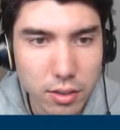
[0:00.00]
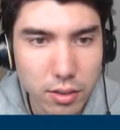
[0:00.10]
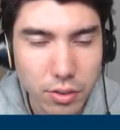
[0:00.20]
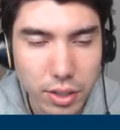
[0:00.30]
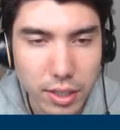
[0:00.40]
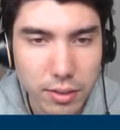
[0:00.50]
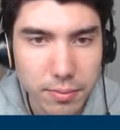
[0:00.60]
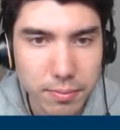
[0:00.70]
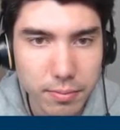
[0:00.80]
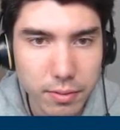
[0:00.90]
Right?
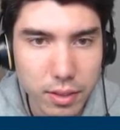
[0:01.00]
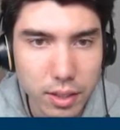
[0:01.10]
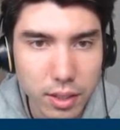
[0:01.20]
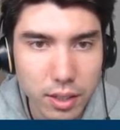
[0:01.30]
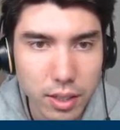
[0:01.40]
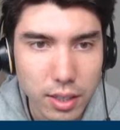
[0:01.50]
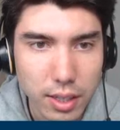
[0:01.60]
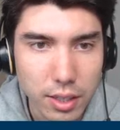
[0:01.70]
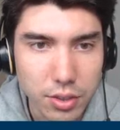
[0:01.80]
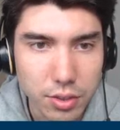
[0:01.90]

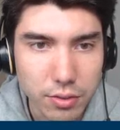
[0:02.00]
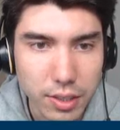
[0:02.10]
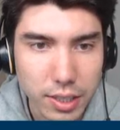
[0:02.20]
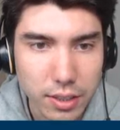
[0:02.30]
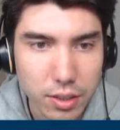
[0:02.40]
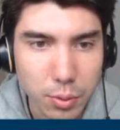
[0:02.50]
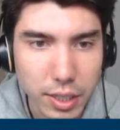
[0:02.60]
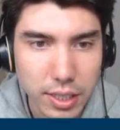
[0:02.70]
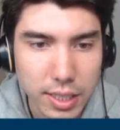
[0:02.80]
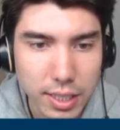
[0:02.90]
Yeah, so if like
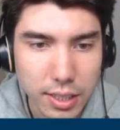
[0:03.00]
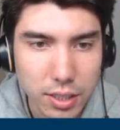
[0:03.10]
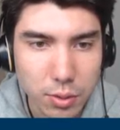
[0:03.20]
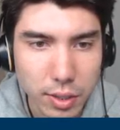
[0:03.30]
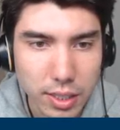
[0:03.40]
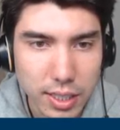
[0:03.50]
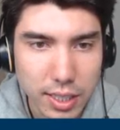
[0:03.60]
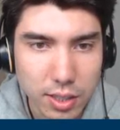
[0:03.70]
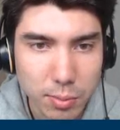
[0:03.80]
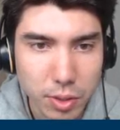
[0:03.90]
queen takes,
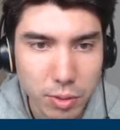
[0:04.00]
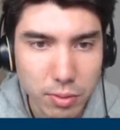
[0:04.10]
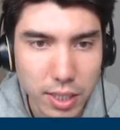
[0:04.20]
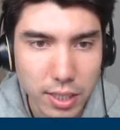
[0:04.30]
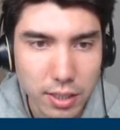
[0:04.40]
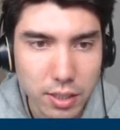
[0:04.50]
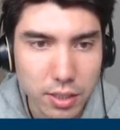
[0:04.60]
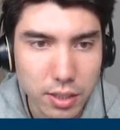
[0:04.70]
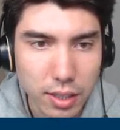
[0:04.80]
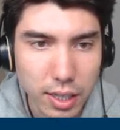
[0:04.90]
bishop takes,
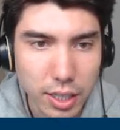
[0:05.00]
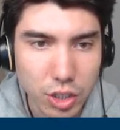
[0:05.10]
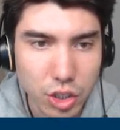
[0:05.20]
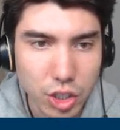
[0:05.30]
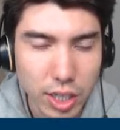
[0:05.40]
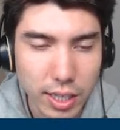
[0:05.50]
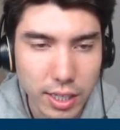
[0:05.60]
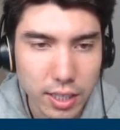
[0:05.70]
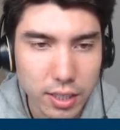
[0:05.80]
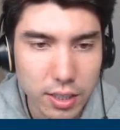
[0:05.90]
knight
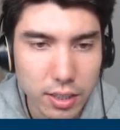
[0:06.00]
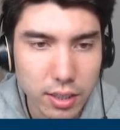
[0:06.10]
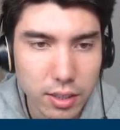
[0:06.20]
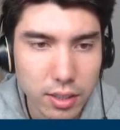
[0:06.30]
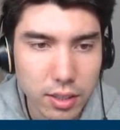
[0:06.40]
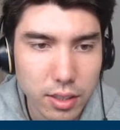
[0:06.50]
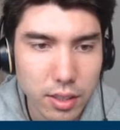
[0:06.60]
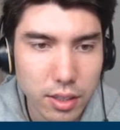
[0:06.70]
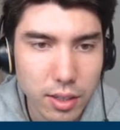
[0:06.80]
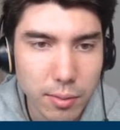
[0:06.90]
check,
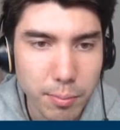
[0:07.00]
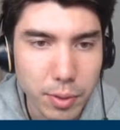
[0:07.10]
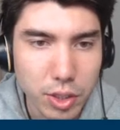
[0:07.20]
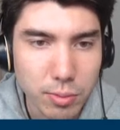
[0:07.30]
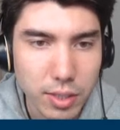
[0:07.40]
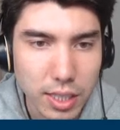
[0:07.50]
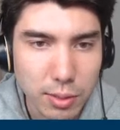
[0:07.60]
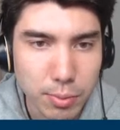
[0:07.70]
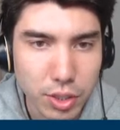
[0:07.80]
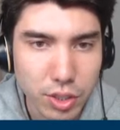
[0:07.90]
bishop takes
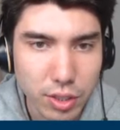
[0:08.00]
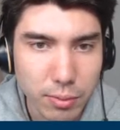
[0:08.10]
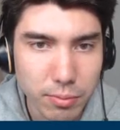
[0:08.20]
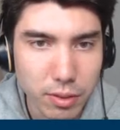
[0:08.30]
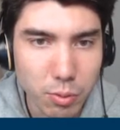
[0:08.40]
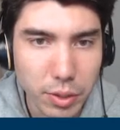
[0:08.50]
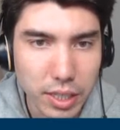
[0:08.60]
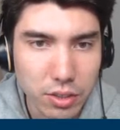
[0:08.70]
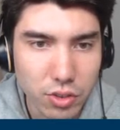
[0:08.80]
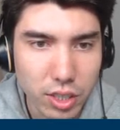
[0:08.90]
bishop,
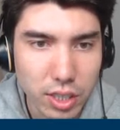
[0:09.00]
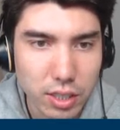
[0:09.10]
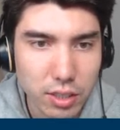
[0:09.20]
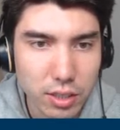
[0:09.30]
winning the rook.